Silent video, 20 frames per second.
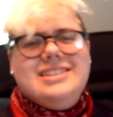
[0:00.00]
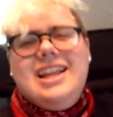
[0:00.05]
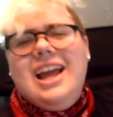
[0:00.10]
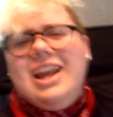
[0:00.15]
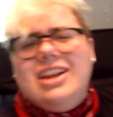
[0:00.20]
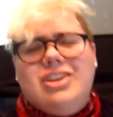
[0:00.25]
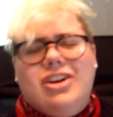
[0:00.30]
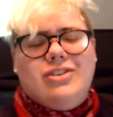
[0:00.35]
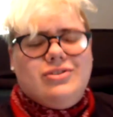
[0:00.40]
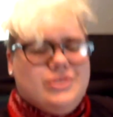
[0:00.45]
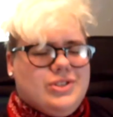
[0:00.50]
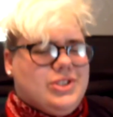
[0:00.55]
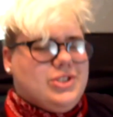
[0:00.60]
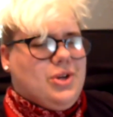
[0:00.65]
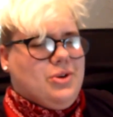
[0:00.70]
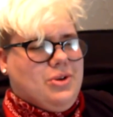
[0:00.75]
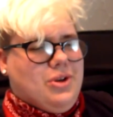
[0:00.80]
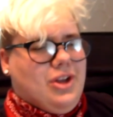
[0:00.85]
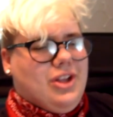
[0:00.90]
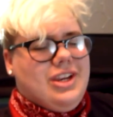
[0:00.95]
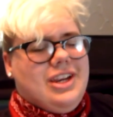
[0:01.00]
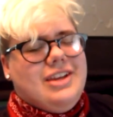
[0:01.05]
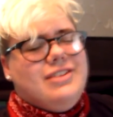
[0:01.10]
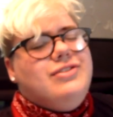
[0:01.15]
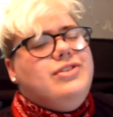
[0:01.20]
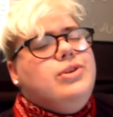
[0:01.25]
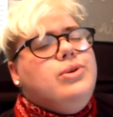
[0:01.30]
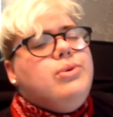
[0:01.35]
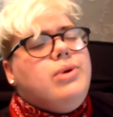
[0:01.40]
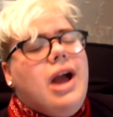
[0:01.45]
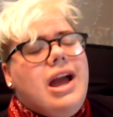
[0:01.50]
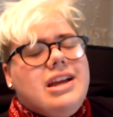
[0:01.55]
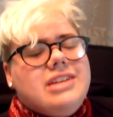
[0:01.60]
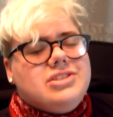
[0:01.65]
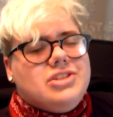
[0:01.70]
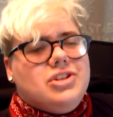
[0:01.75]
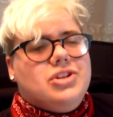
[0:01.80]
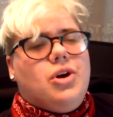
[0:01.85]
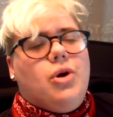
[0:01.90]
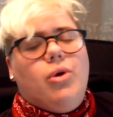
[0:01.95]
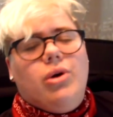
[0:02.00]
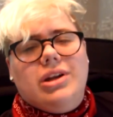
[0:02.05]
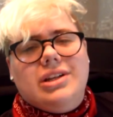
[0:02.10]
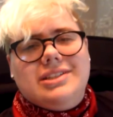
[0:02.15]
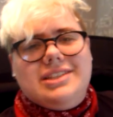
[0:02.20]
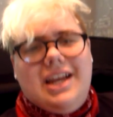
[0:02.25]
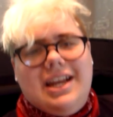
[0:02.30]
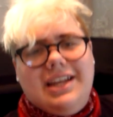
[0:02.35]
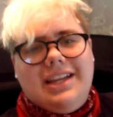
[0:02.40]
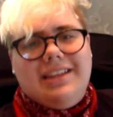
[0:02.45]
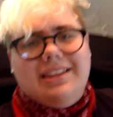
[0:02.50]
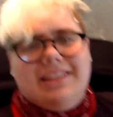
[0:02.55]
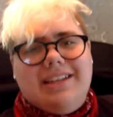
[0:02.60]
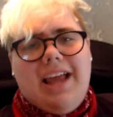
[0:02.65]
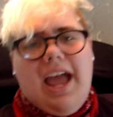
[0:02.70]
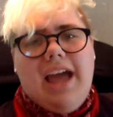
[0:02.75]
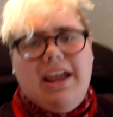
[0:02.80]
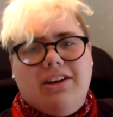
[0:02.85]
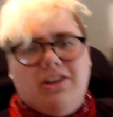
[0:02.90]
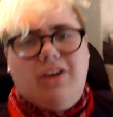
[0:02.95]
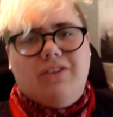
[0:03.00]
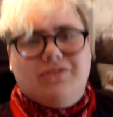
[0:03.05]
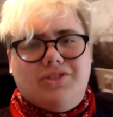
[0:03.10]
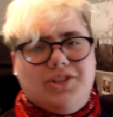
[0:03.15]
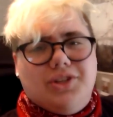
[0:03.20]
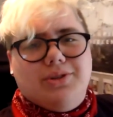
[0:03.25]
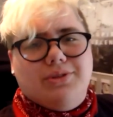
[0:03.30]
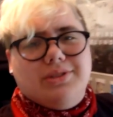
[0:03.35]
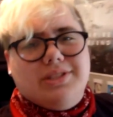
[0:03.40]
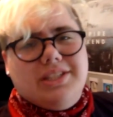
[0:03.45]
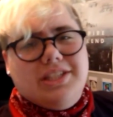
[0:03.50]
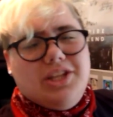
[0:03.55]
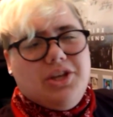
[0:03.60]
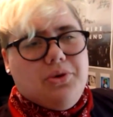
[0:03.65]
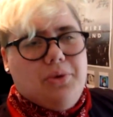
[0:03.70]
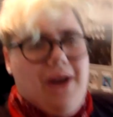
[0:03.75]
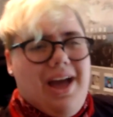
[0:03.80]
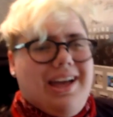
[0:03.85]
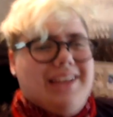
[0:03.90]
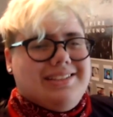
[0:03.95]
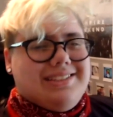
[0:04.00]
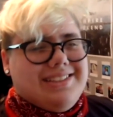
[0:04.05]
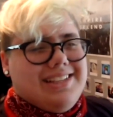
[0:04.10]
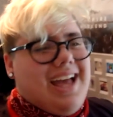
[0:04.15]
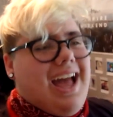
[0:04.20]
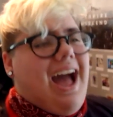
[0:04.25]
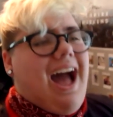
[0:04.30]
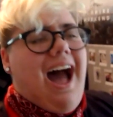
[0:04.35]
TATINOF is so good. If you guys are going to any of the TATINOF shows in the US,